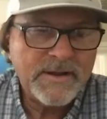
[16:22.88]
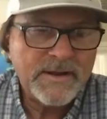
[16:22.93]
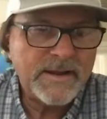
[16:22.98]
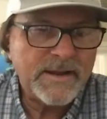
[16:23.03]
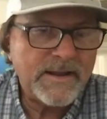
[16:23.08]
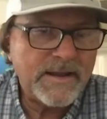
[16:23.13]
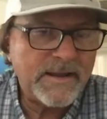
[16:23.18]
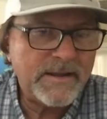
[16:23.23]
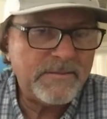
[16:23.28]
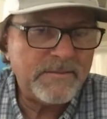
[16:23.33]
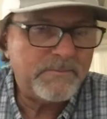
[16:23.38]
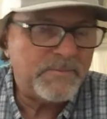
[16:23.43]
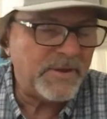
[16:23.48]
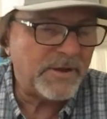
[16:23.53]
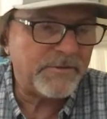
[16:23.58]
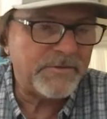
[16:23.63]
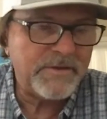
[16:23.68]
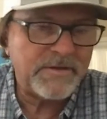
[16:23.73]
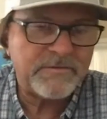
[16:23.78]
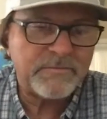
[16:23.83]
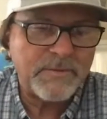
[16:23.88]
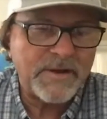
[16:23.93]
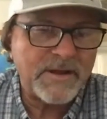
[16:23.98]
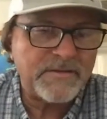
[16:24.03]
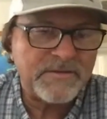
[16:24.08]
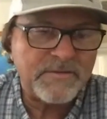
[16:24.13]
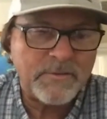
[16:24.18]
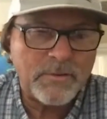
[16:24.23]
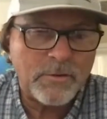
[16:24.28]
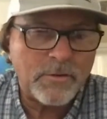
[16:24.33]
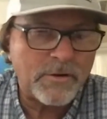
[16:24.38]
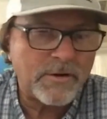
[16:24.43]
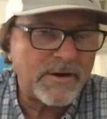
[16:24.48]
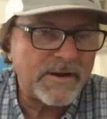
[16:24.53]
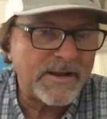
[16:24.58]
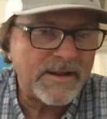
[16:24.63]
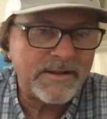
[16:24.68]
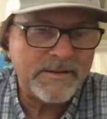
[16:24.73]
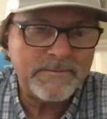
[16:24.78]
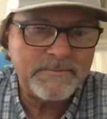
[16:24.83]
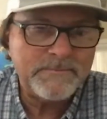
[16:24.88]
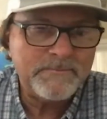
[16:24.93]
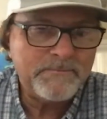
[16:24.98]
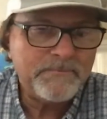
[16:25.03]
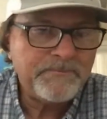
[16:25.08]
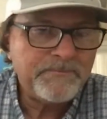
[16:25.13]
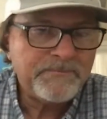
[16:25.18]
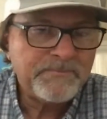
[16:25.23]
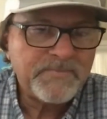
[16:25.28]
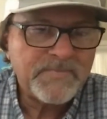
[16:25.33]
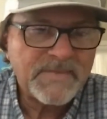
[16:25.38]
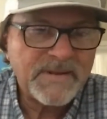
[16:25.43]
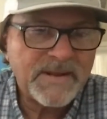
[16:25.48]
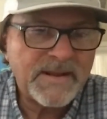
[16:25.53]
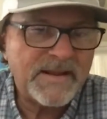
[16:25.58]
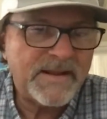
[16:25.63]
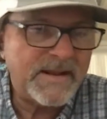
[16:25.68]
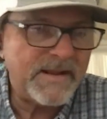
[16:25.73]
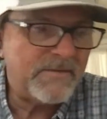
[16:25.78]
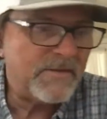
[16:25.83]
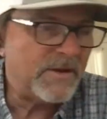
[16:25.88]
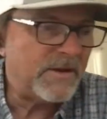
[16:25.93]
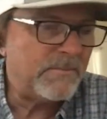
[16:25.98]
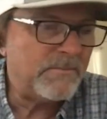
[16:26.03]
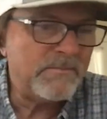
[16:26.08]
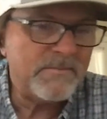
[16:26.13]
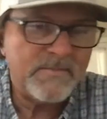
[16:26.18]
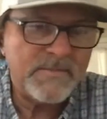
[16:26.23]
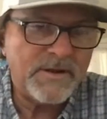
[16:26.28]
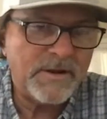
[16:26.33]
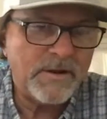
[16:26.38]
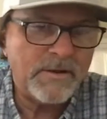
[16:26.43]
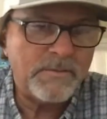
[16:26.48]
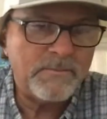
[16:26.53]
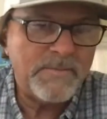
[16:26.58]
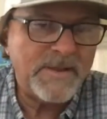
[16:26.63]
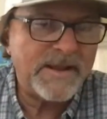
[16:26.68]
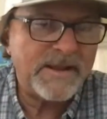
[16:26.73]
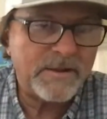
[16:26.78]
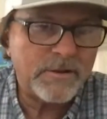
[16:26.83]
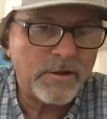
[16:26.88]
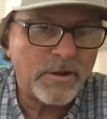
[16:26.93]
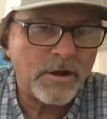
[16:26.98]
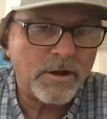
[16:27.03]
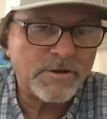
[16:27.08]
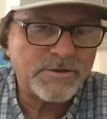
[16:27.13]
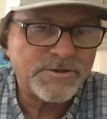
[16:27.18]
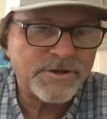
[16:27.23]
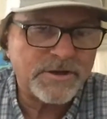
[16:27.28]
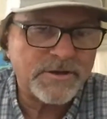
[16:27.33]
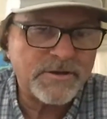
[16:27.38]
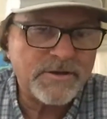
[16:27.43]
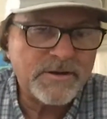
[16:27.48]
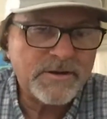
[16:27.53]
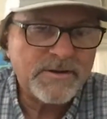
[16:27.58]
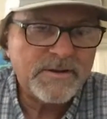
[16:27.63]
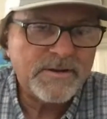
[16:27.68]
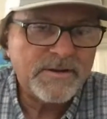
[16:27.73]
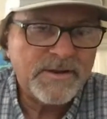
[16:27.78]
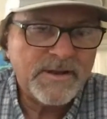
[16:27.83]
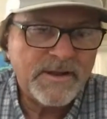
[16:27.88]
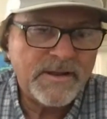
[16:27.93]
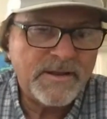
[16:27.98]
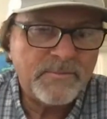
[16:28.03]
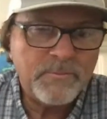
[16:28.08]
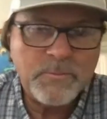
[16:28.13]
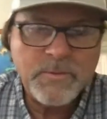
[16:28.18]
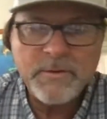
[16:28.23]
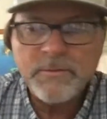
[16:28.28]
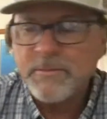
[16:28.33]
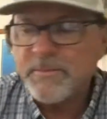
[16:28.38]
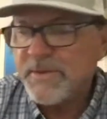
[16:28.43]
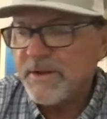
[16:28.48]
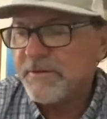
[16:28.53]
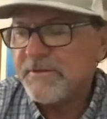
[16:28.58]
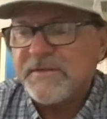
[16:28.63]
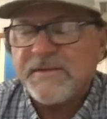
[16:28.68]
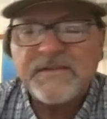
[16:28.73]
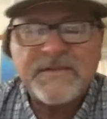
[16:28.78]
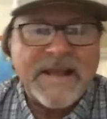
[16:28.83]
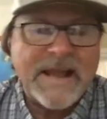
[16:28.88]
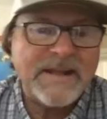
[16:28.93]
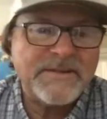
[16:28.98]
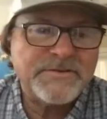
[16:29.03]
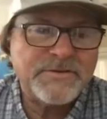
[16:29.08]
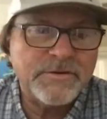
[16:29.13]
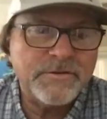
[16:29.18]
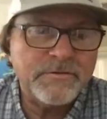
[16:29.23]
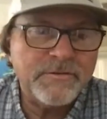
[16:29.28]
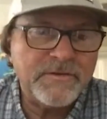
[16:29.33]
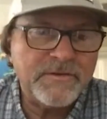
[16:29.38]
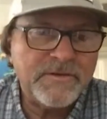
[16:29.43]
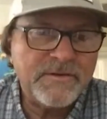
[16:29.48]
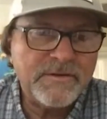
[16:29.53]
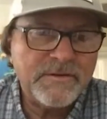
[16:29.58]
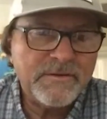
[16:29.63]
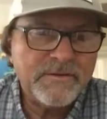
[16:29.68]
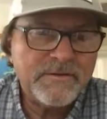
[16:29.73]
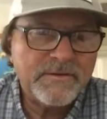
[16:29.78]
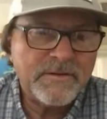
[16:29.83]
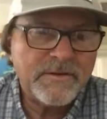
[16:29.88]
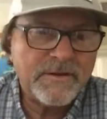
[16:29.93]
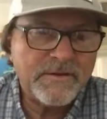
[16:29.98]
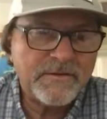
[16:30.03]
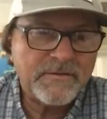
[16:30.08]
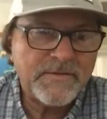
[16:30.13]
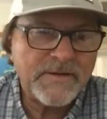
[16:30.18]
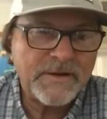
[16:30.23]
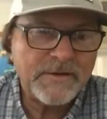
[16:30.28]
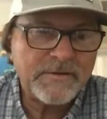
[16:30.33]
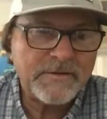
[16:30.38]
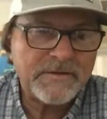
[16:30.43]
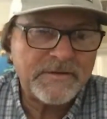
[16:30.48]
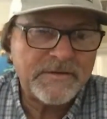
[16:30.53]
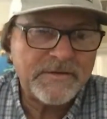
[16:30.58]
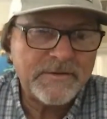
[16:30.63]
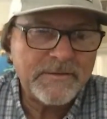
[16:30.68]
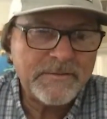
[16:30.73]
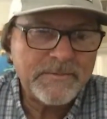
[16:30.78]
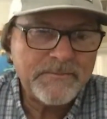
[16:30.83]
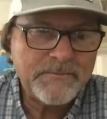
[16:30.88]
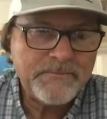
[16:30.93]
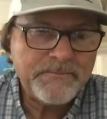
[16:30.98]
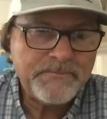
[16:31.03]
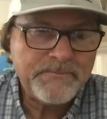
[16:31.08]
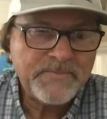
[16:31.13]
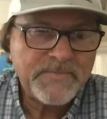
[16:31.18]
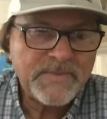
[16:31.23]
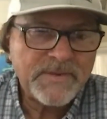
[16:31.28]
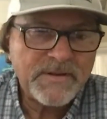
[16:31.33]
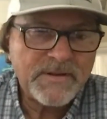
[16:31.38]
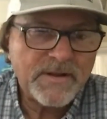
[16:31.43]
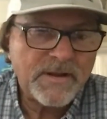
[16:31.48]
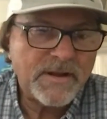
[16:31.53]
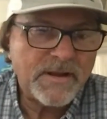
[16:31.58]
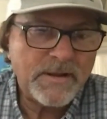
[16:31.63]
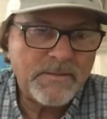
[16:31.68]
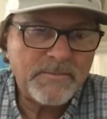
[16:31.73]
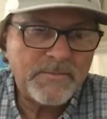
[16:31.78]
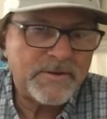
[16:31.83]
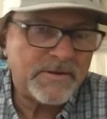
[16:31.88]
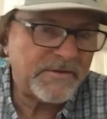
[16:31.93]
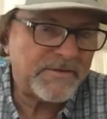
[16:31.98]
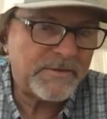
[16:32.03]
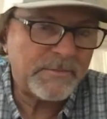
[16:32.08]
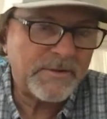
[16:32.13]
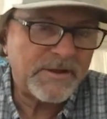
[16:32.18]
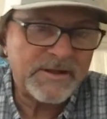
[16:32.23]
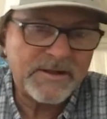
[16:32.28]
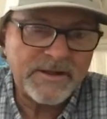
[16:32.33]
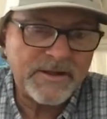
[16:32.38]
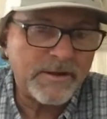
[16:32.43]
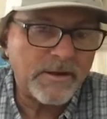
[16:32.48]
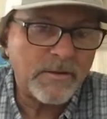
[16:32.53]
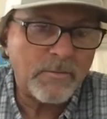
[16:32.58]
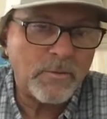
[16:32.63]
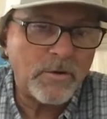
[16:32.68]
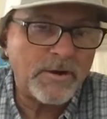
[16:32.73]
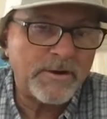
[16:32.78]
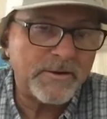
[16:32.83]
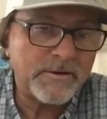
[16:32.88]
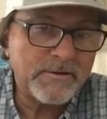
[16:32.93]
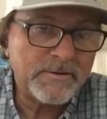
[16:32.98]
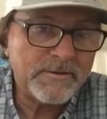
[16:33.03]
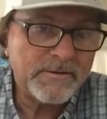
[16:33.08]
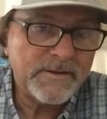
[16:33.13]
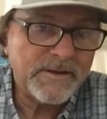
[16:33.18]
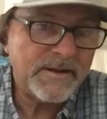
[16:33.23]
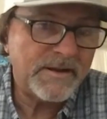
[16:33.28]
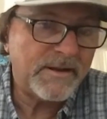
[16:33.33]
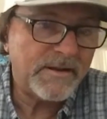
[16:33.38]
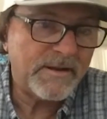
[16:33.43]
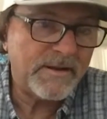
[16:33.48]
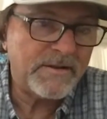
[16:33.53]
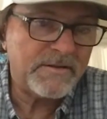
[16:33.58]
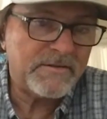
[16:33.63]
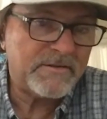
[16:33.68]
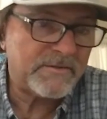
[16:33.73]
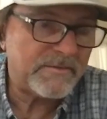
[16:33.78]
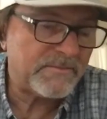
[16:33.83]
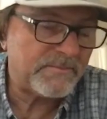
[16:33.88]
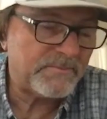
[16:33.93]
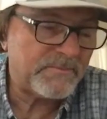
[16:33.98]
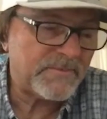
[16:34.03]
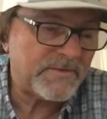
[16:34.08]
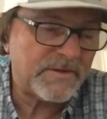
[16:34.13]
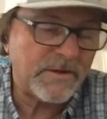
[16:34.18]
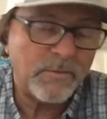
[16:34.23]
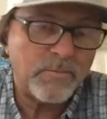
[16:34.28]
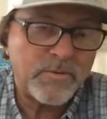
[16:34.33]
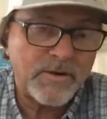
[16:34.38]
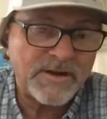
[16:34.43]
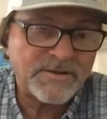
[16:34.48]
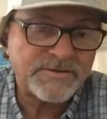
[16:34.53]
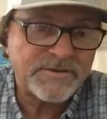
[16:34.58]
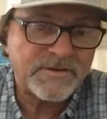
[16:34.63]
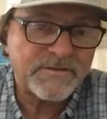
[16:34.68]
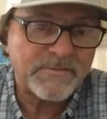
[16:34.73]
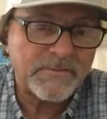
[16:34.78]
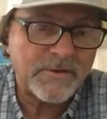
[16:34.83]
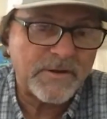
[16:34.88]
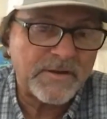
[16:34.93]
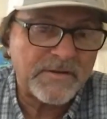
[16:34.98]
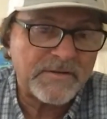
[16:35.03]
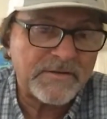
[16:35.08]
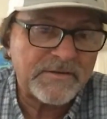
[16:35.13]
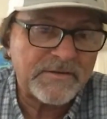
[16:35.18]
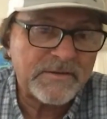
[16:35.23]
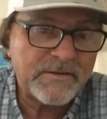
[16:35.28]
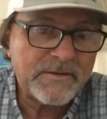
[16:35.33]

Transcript: and build this reservoir and even, make it larger. And we would build statues to those folks, because it would clean our water. And it's so precious for us,